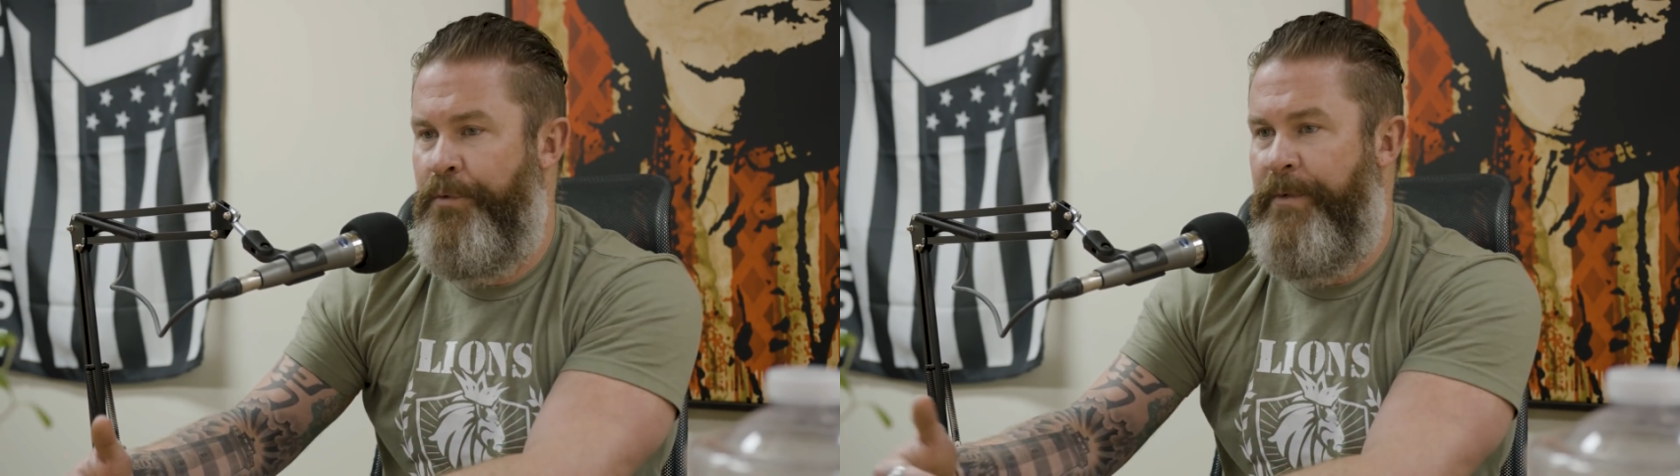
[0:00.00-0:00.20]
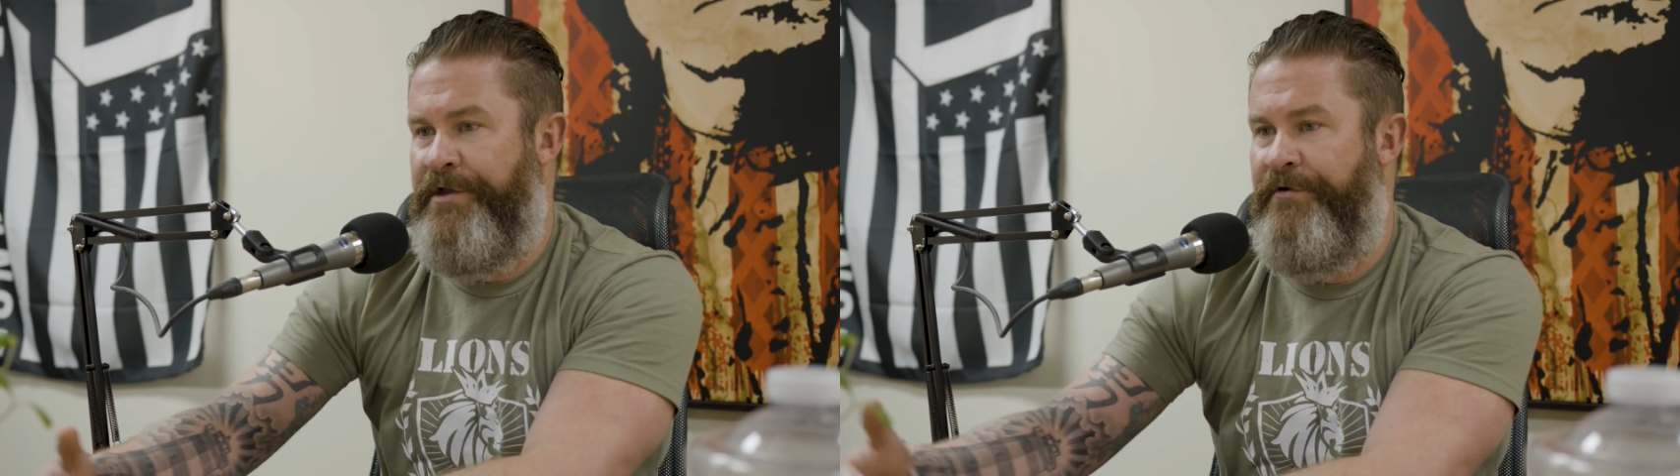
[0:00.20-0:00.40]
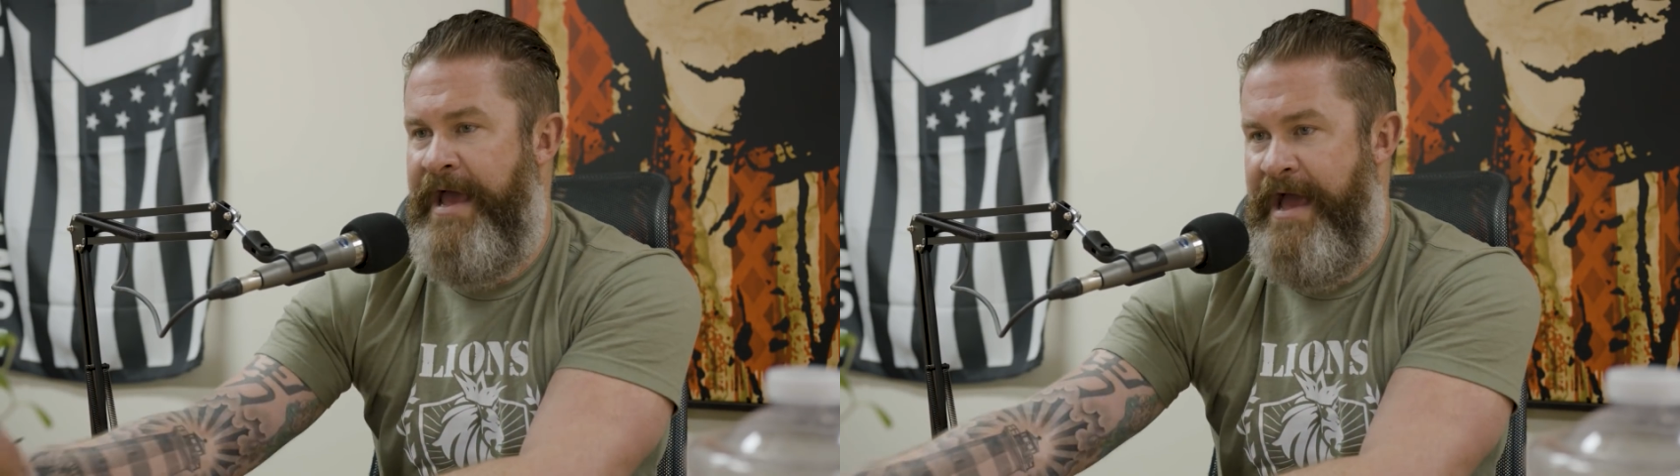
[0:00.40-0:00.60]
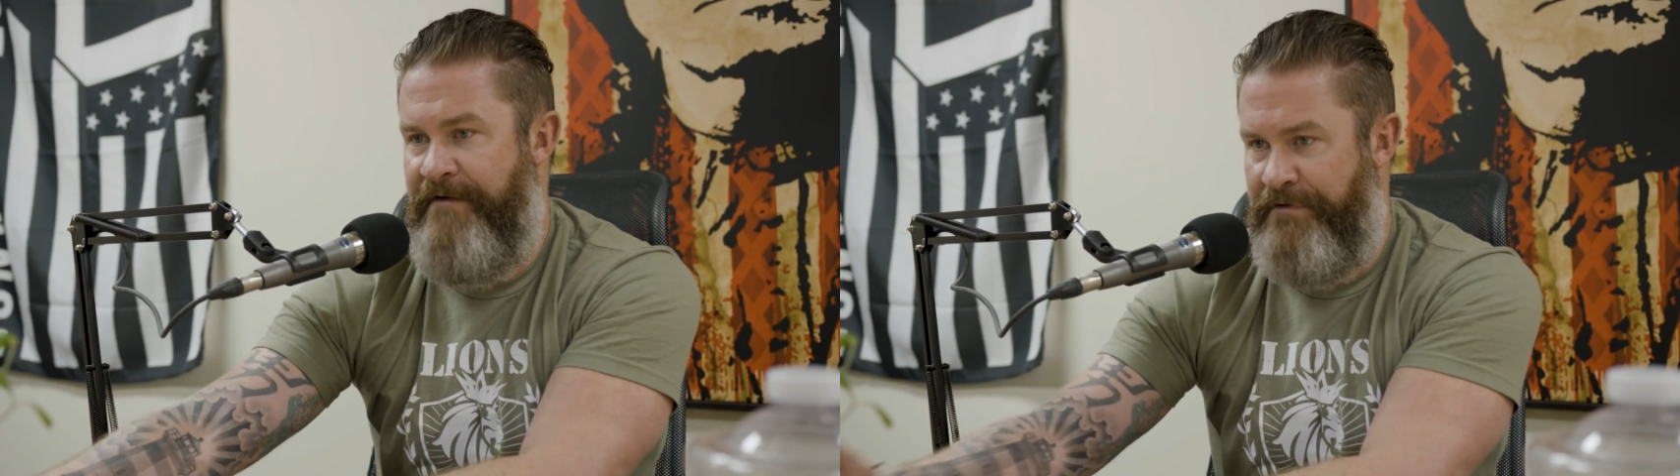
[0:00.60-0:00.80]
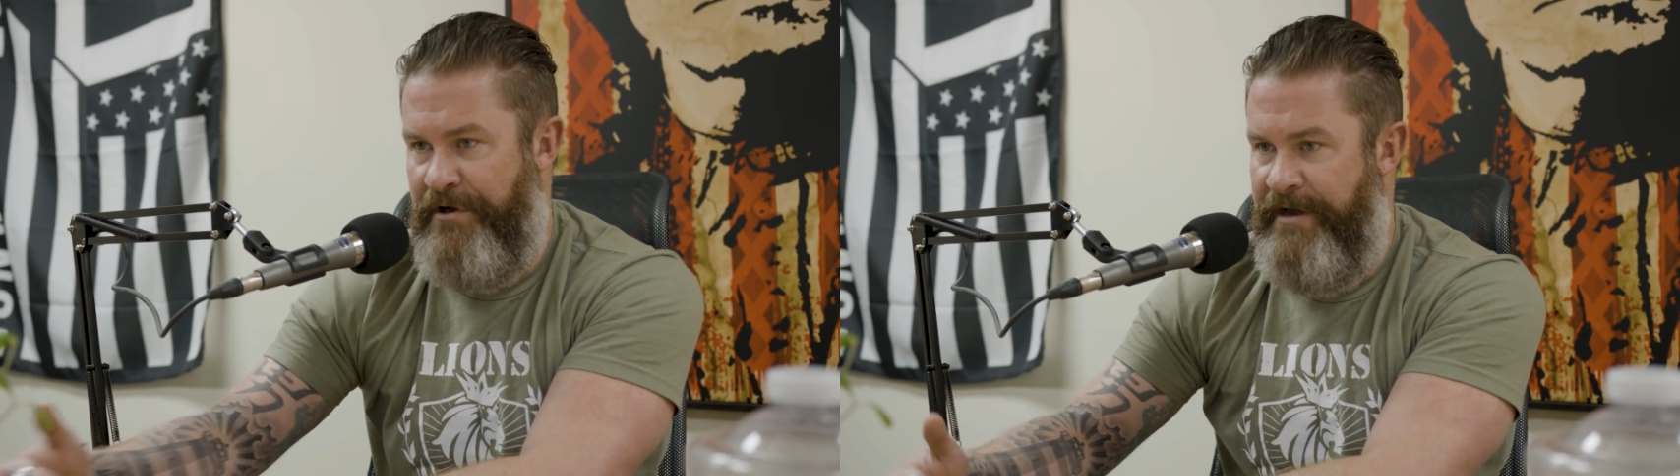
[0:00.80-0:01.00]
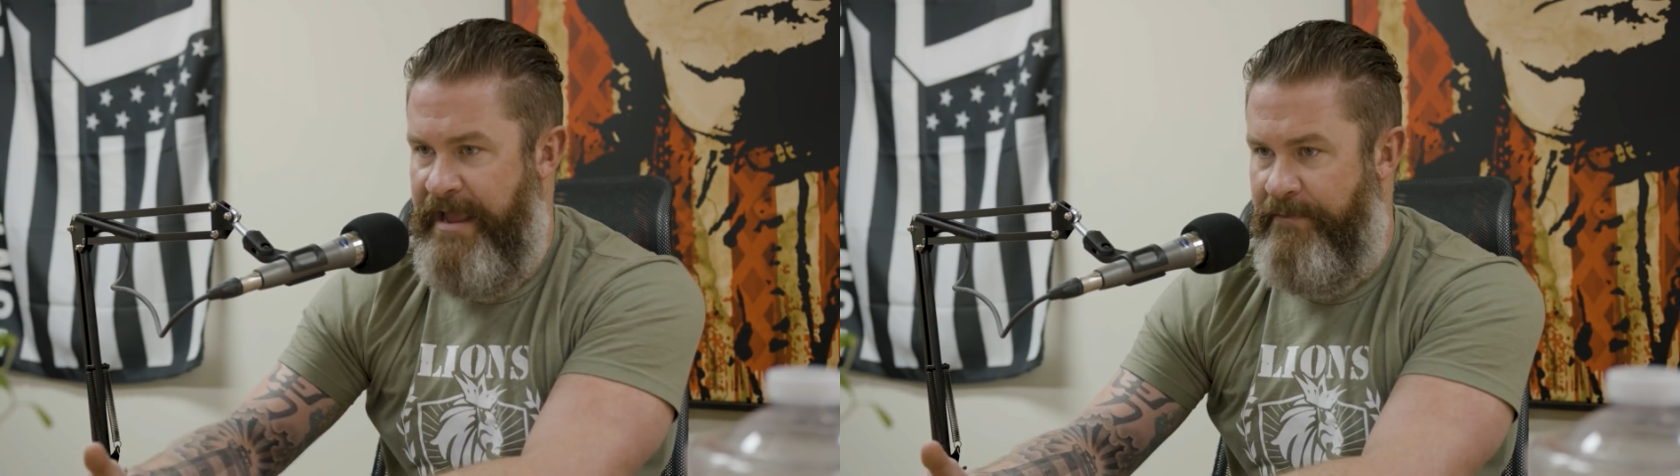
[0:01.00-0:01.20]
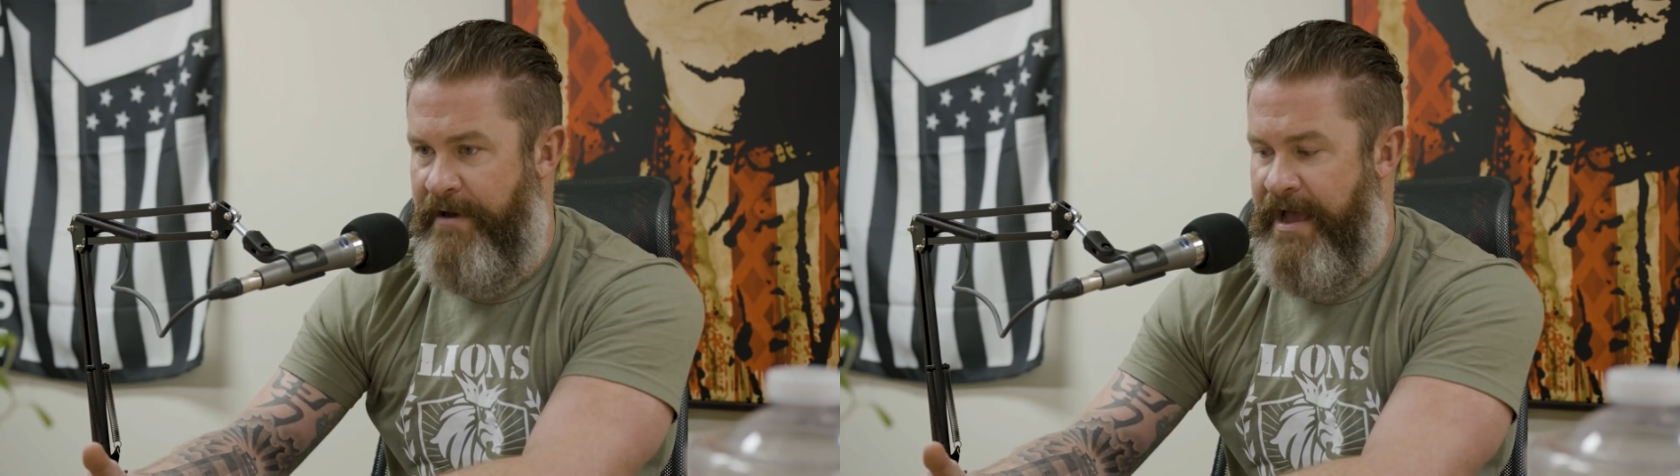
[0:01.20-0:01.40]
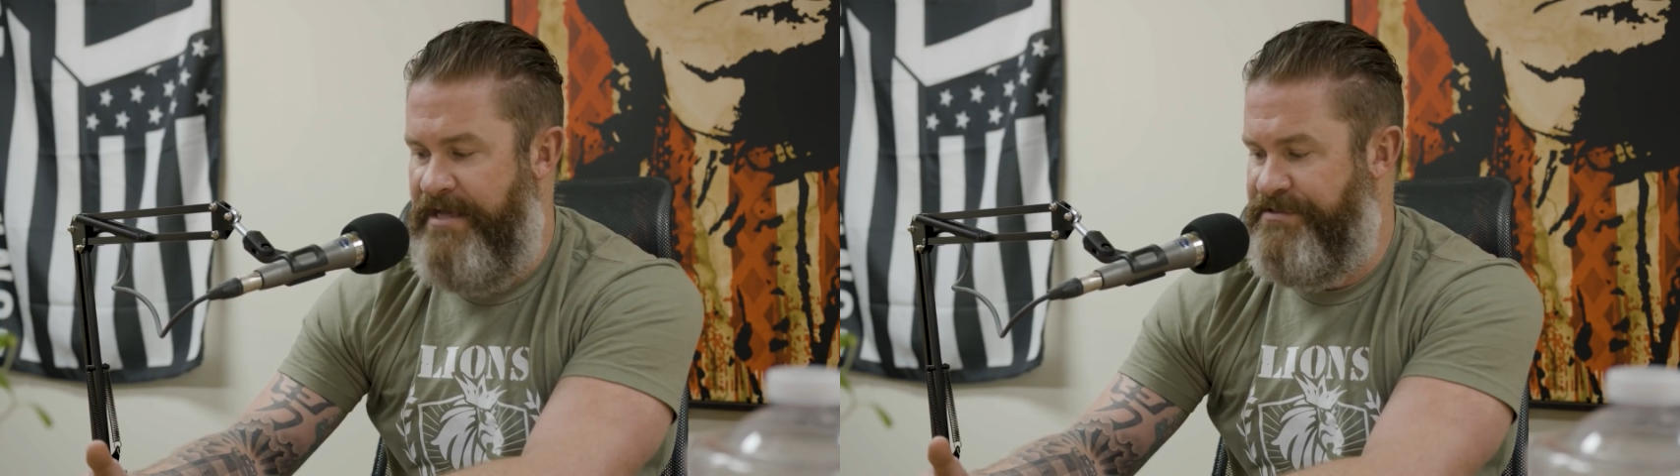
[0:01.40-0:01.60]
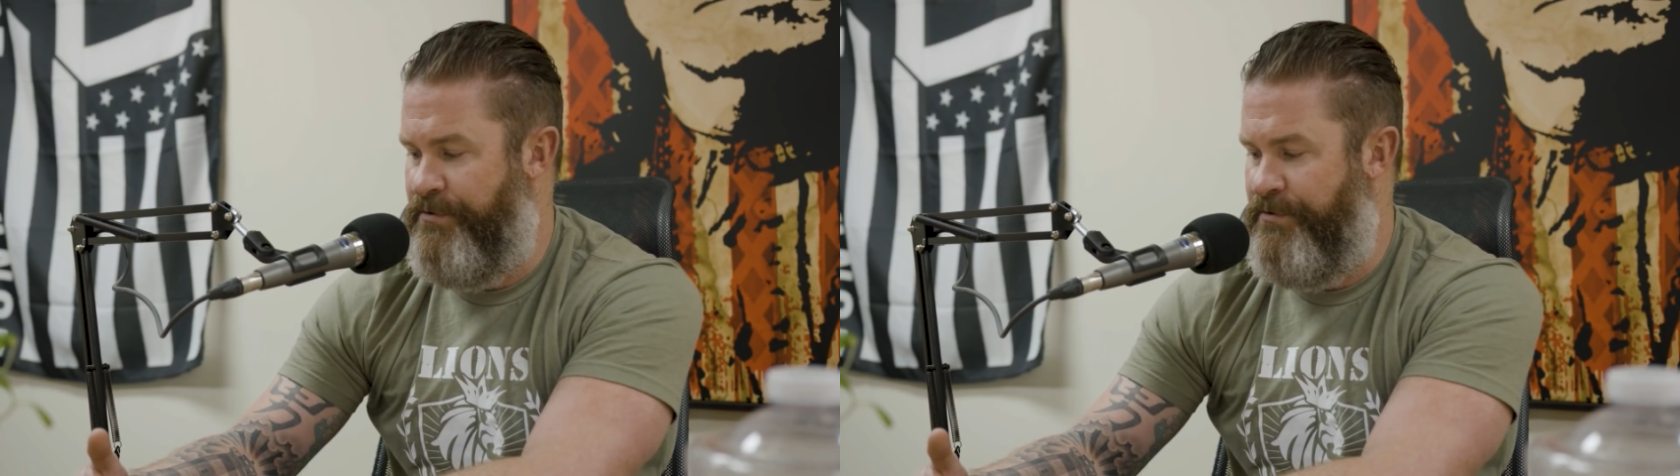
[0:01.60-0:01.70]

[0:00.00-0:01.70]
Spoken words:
we don't have what our neighbor has,